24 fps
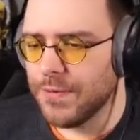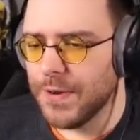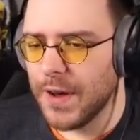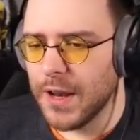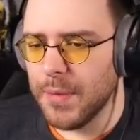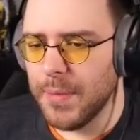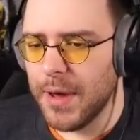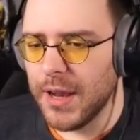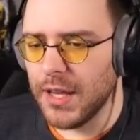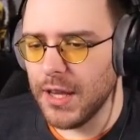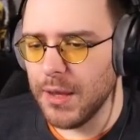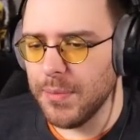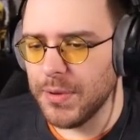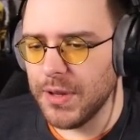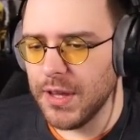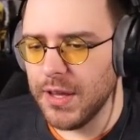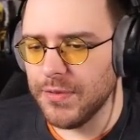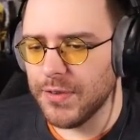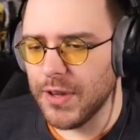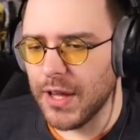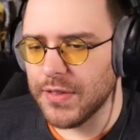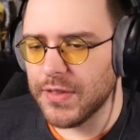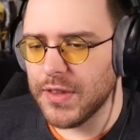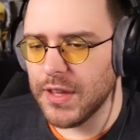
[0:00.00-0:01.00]
fundamentally
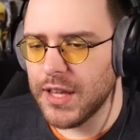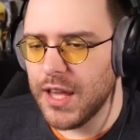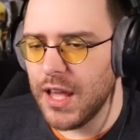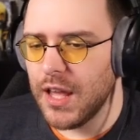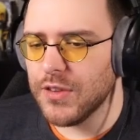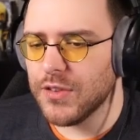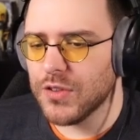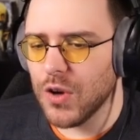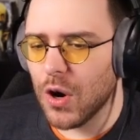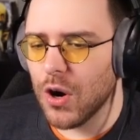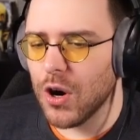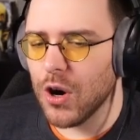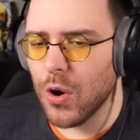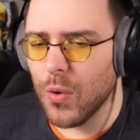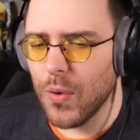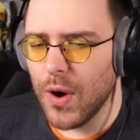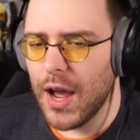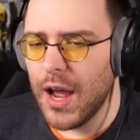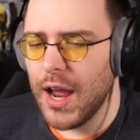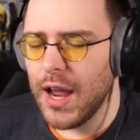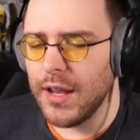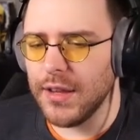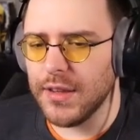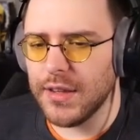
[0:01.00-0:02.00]
believe, like, the kids aren't all
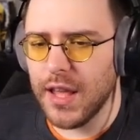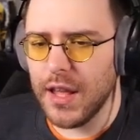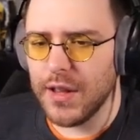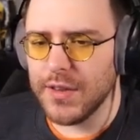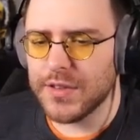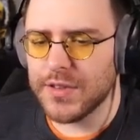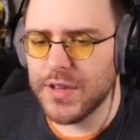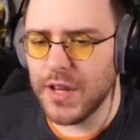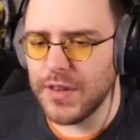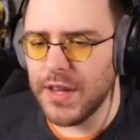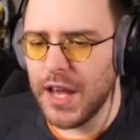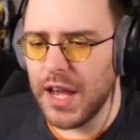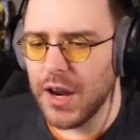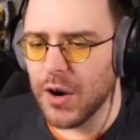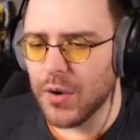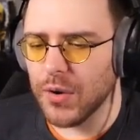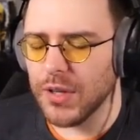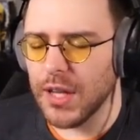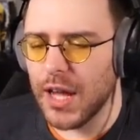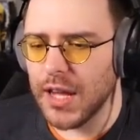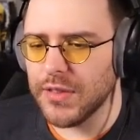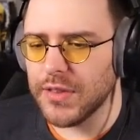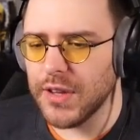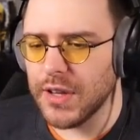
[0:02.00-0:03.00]
right. Kids today aren't
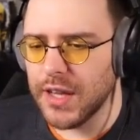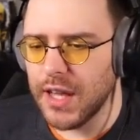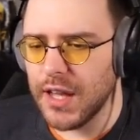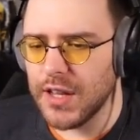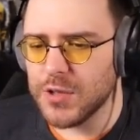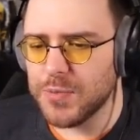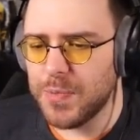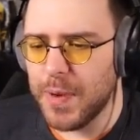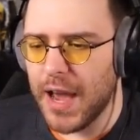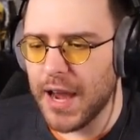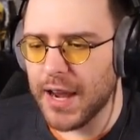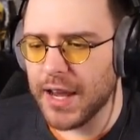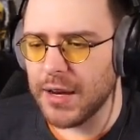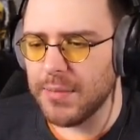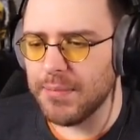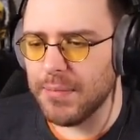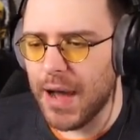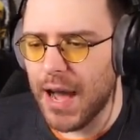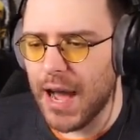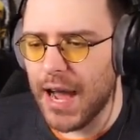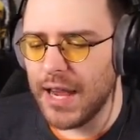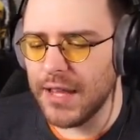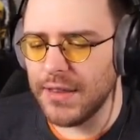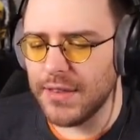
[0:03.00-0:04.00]
like the kids back in
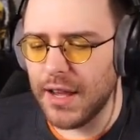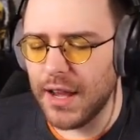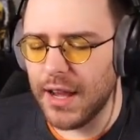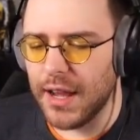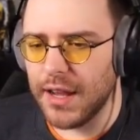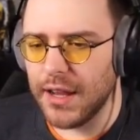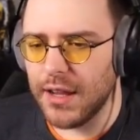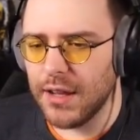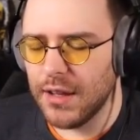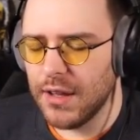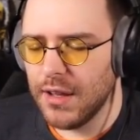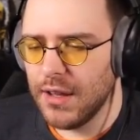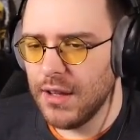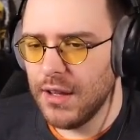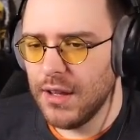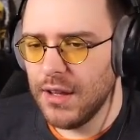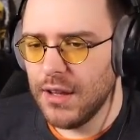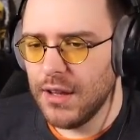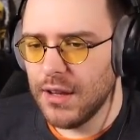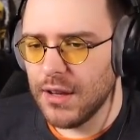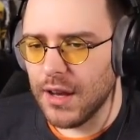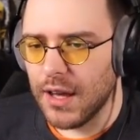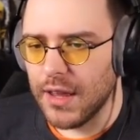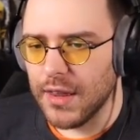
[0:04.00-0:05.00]
my day.
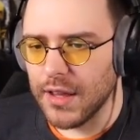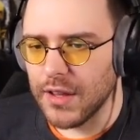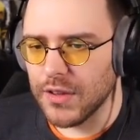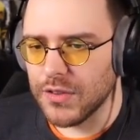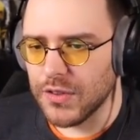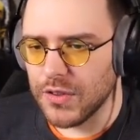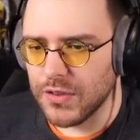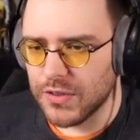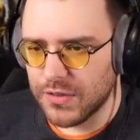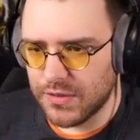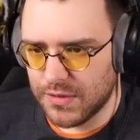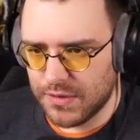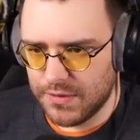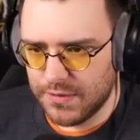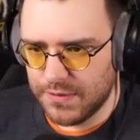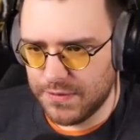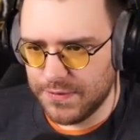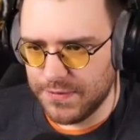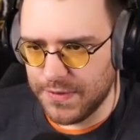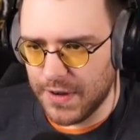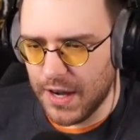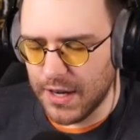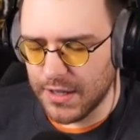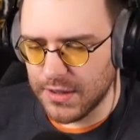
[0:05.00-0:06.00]
I think it's just,
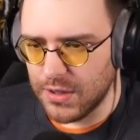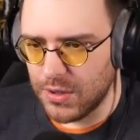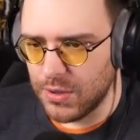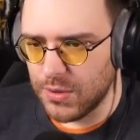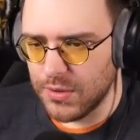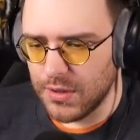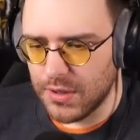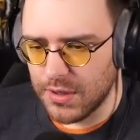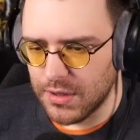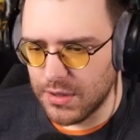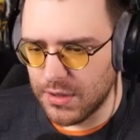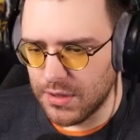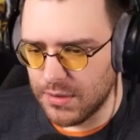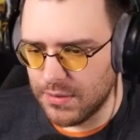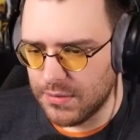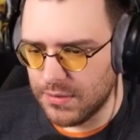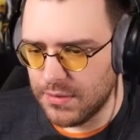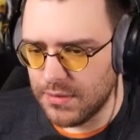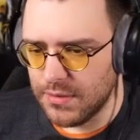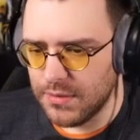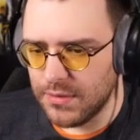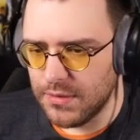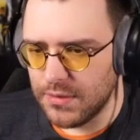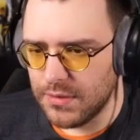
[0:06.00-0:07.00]
fuck, dude,
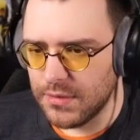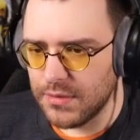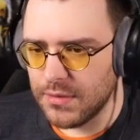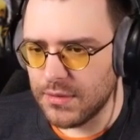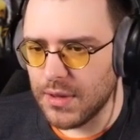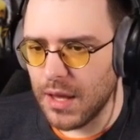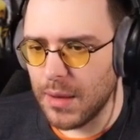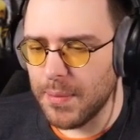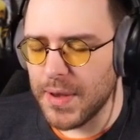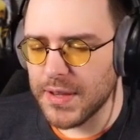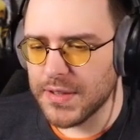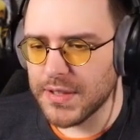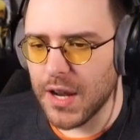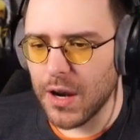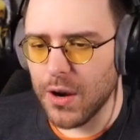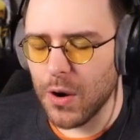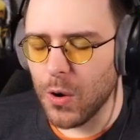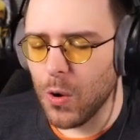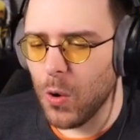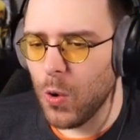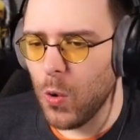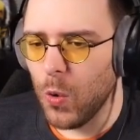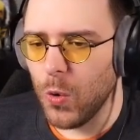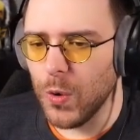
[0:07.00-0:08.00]
they missed out on
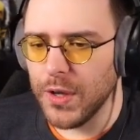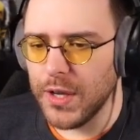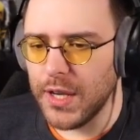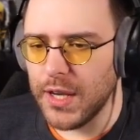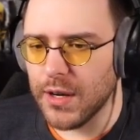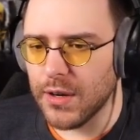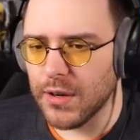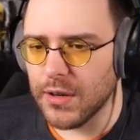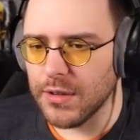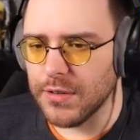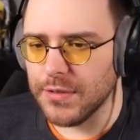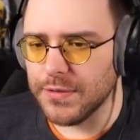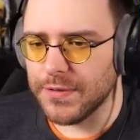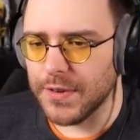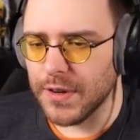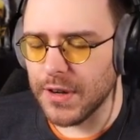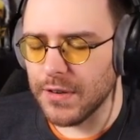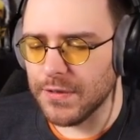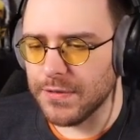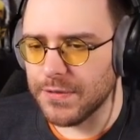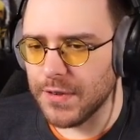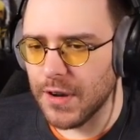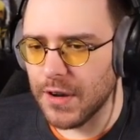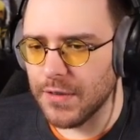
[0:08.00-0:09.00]
a whole year
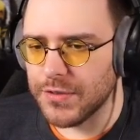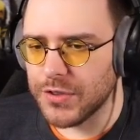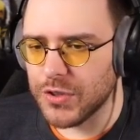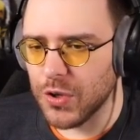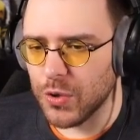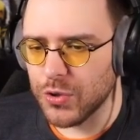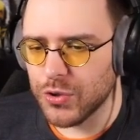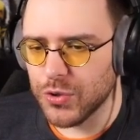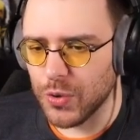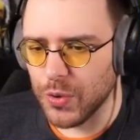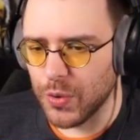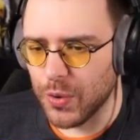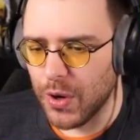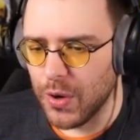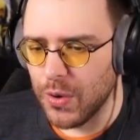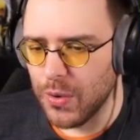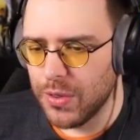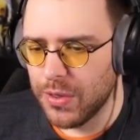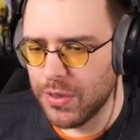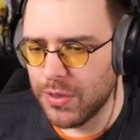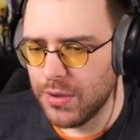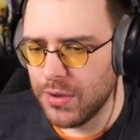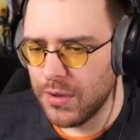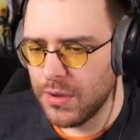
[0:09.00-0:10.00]
of social
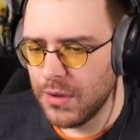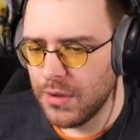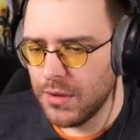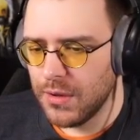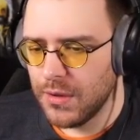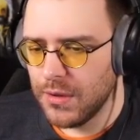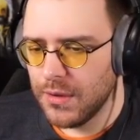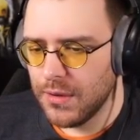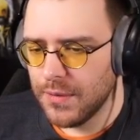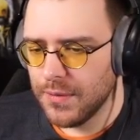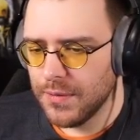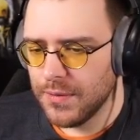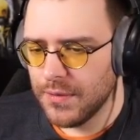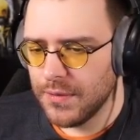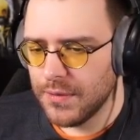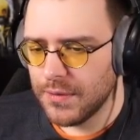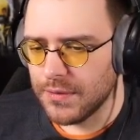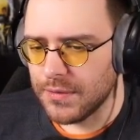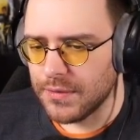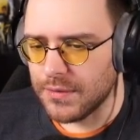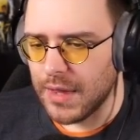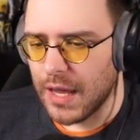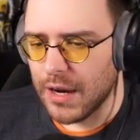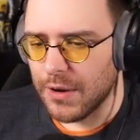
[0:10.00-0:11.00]
growth.
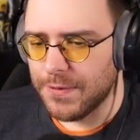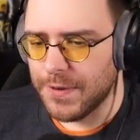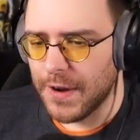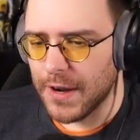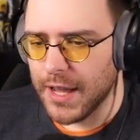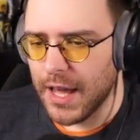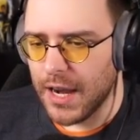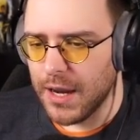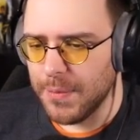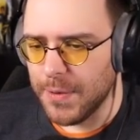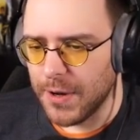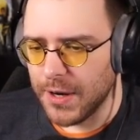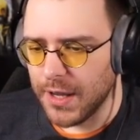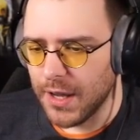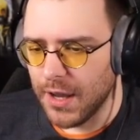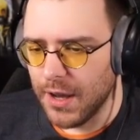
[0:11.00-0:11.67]
That'll fuck anybody